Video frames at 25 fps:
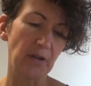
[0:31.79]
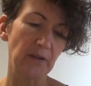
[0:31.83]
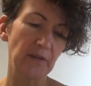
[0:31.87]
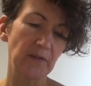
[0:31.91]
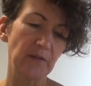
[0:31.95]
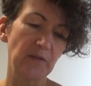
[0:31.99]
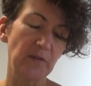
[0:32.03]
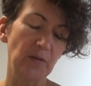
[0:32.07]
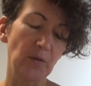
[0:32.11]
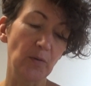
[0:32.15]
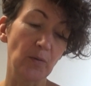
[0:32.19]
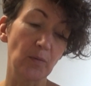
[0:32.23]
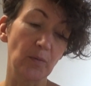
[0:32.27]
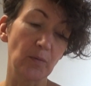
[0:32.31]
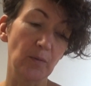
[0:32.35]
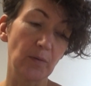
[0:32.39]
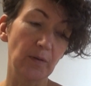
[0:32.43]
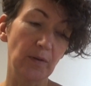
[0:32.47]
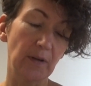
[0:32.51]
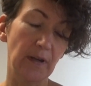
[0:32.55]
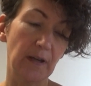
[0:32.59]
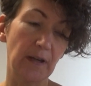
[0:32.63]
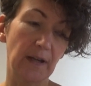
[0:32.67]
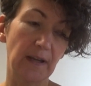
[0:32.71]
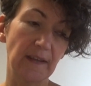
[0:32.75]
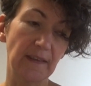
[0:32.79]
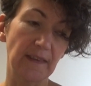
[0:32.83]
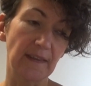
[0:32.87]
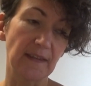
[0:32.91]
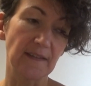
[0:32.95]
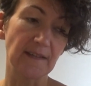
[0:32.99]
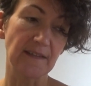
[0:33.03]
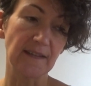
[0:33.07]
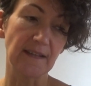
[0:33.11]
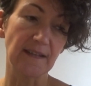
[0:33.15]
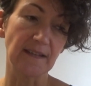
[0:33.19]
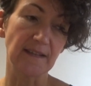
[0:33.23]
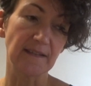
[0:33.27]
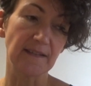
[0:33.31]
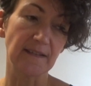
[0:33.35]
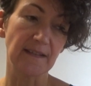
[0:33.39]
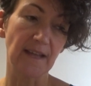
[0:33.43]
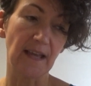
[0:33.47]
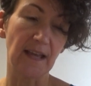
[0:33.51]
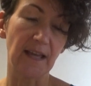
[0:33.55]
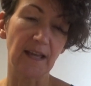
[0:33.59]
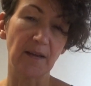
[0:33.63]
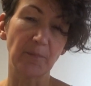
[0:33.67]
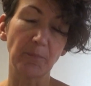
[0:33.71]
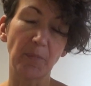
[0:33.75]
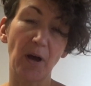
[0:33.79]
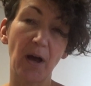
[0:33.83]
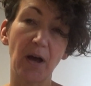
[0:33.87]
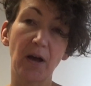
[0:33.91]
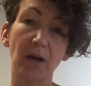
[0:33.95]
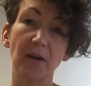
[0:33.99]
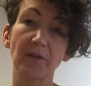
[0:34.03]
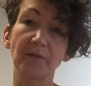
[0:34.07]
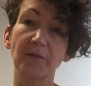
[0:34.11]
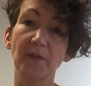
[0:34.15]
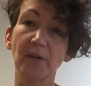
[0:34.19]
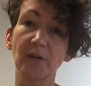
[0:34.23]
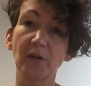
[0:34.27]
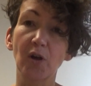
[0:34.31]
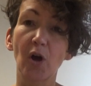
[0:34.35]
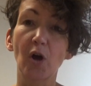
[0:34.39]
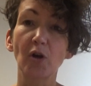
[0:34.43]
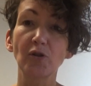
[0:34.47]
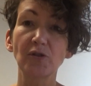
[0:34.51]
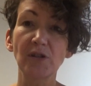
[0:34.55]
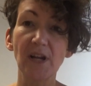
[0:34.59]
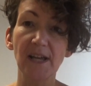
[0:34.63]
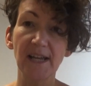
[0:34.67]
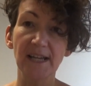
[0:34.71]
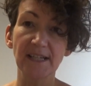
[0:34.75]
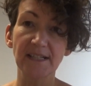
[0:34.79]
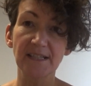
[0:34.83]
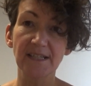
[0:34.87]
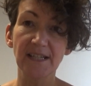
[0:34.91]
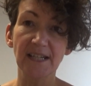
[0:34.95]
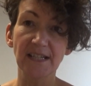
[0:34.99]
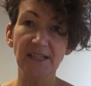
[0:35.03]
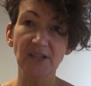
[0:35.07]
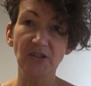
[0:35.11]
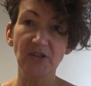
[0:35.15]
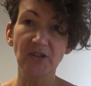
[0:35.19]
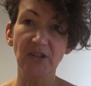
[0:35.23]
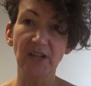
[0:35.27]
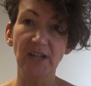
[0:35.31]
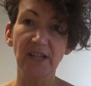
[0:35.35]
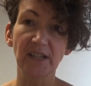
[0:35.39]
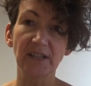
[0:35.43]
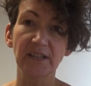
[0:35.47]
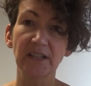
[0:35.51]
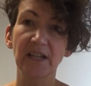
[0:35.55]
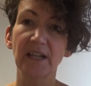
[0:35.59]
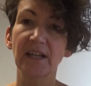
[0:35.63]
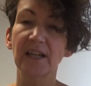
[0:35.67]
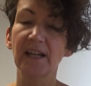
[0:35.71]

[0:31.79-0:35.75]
So this is part of the online teaching,